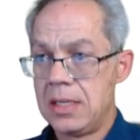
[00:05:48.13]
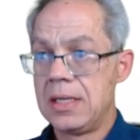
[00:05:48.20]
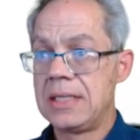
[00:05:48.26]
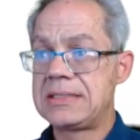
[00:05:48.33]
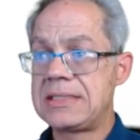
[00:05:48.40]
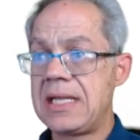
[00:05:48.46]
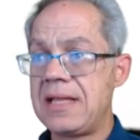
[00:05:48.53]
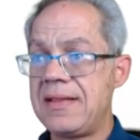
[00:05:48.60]

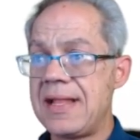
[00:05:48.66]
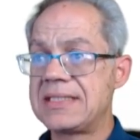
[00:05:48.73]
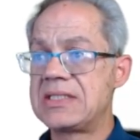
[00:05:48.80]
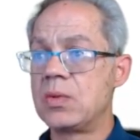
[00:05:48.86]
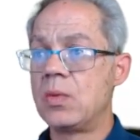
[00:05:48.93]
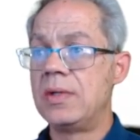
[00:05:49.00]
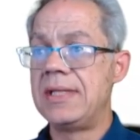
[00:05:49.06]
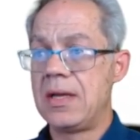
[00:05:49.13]
Let's say
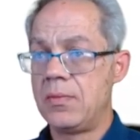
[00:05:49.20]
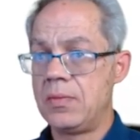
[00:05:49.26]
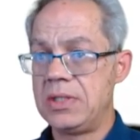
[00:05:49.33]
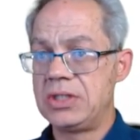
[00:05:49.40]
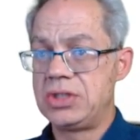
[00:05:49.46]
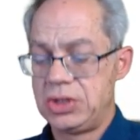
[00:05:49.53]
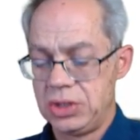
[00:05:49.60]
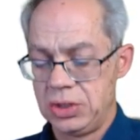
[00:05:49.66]
that's the one that
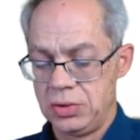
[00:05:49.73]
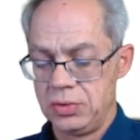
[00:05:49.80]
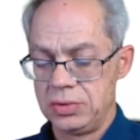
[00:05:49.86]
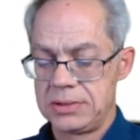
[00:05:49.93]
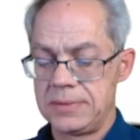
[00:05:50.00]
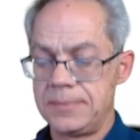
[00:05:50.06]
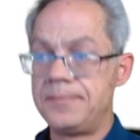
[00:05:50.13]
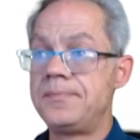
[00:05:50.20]
we choose.